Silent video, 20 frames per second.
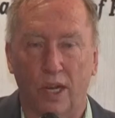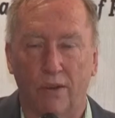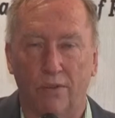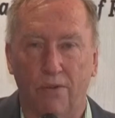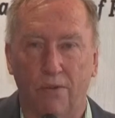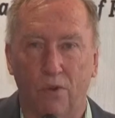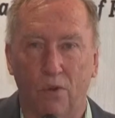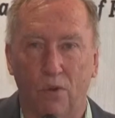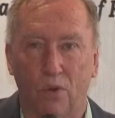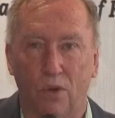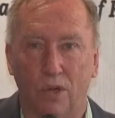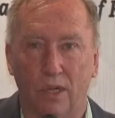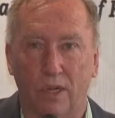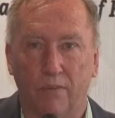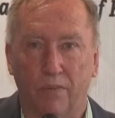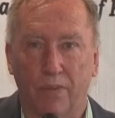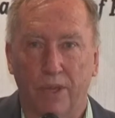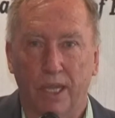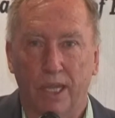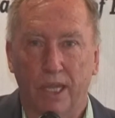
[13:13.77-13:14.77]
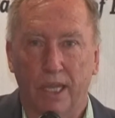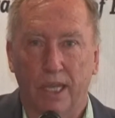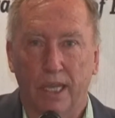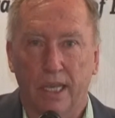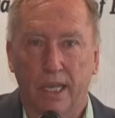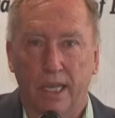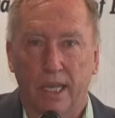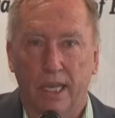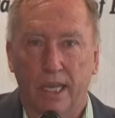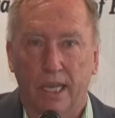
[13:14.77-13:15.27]
forward,
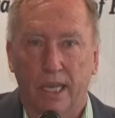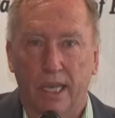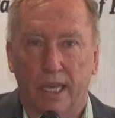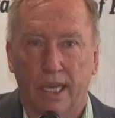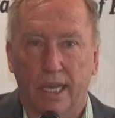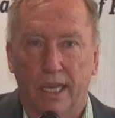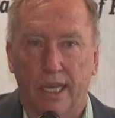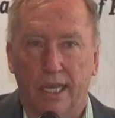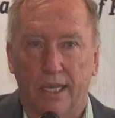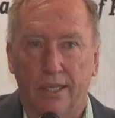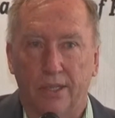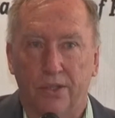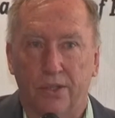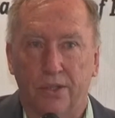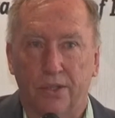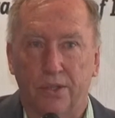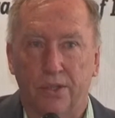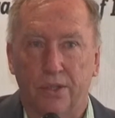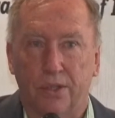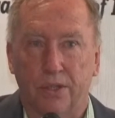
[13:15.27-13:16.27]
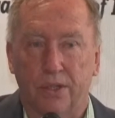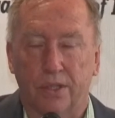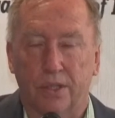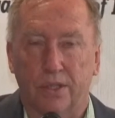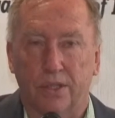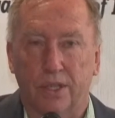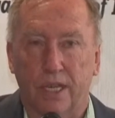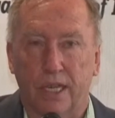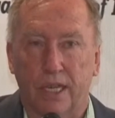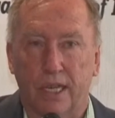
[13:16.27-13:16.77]
is, as I
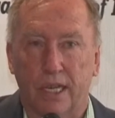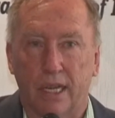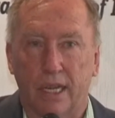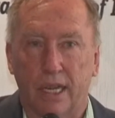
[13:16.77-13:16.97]
said,